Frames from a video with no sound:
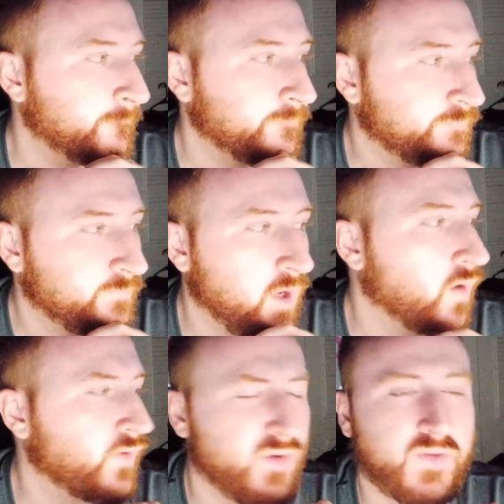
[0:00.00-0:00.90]

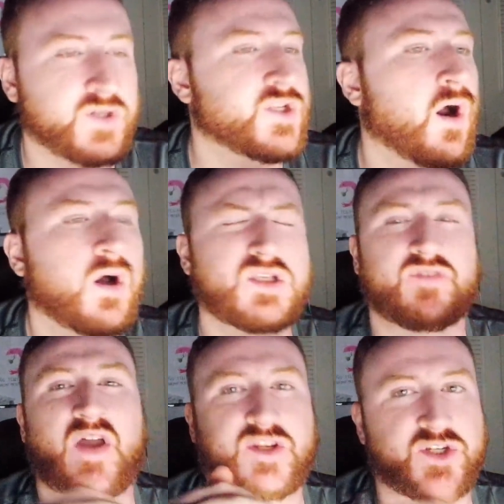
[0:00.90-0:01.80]
There's tons
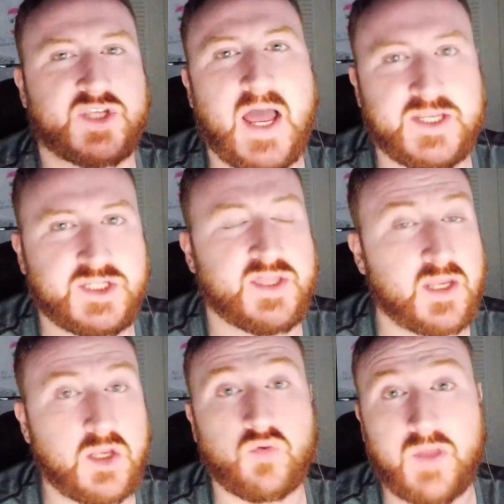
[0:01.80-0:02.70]
of exercises that
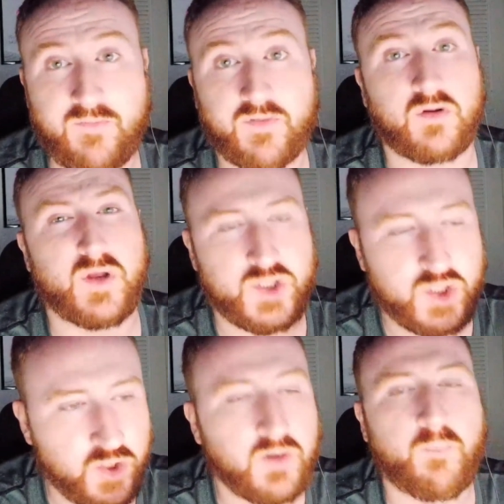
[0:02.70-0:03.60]
you definitely
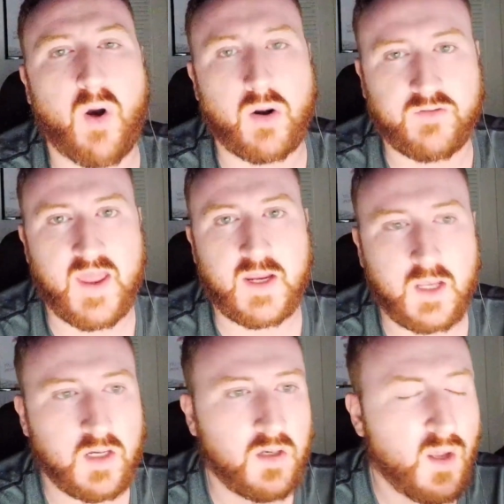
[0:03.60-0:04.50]
should partake
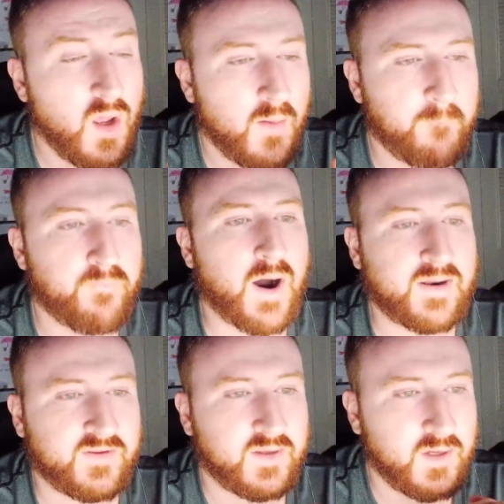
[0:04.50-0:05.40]
in,
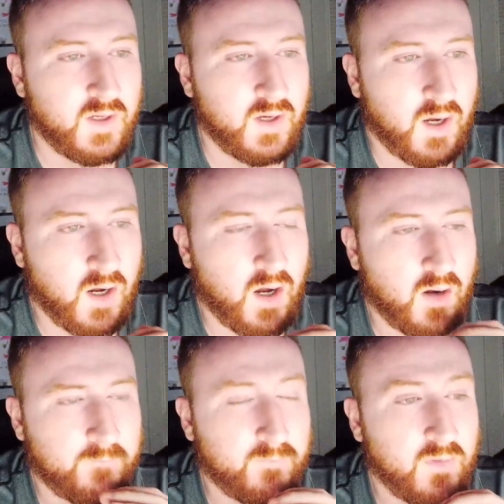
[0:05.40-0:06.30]
but
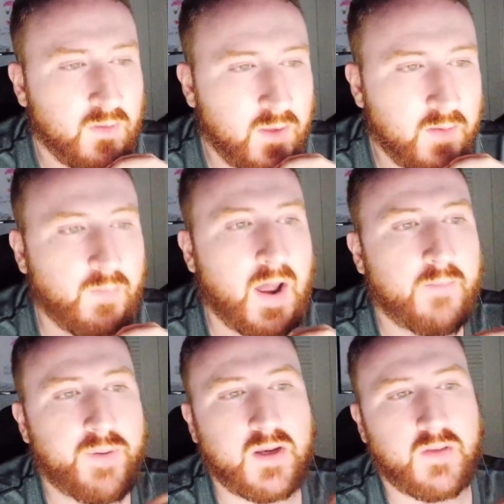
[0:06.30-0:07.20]
in my
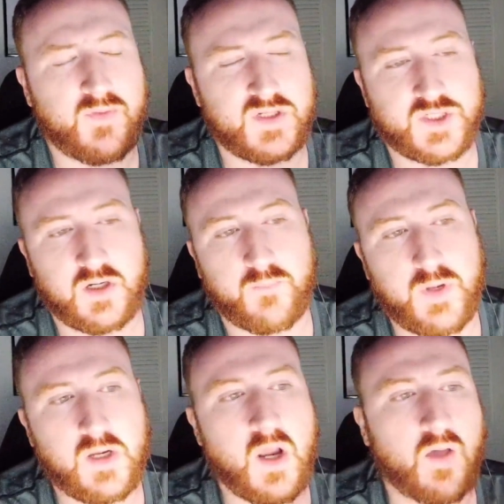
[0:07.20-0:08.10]
opinion, there's going to be
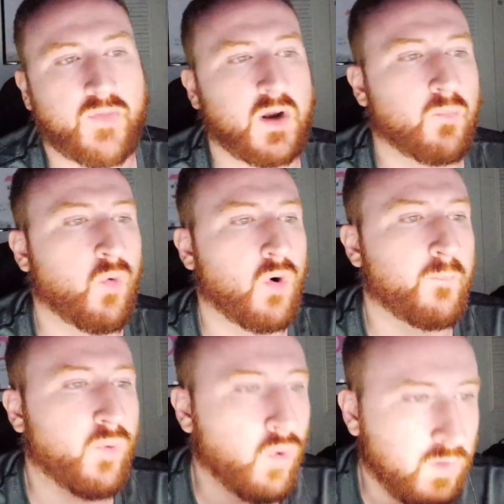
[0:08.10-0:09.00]
none that are more
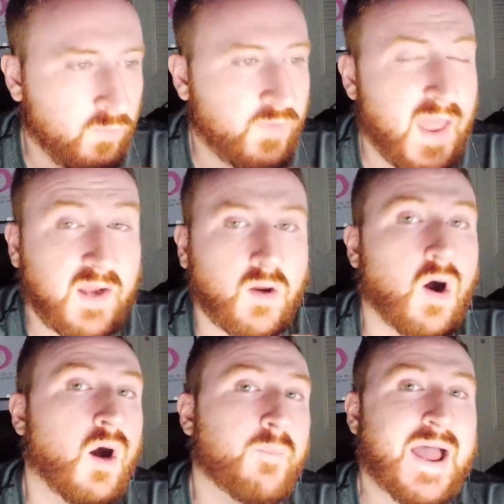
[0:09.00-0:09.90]
important than
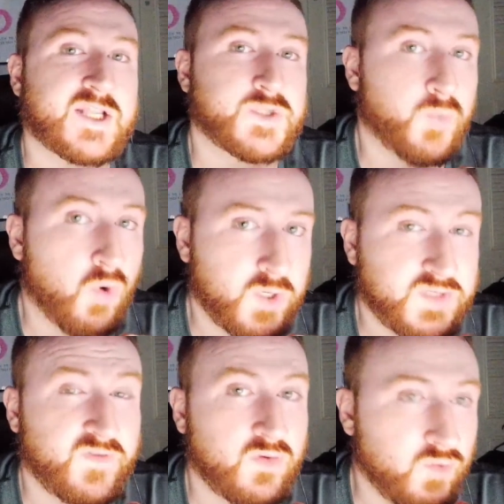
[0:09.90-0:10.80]
combat sports
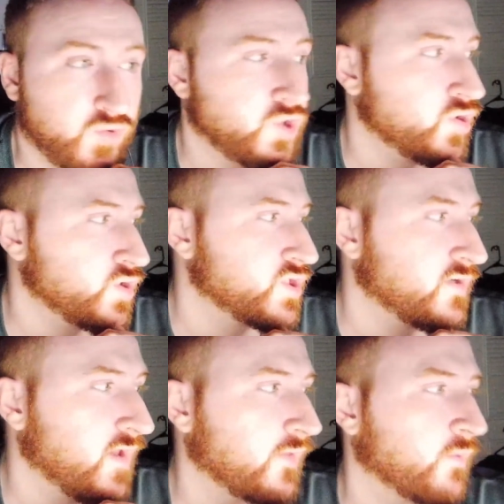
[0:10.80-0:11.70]
if you do choose to
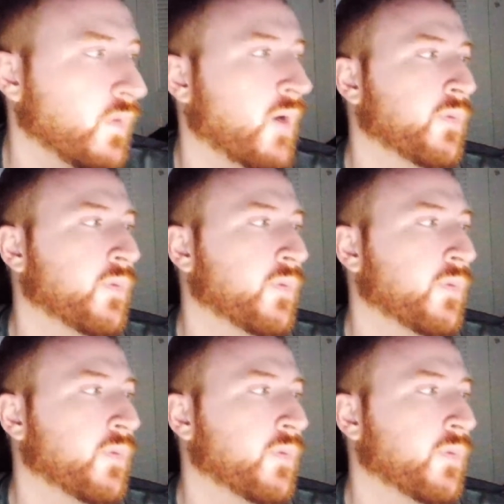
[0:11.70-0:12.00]
take them up.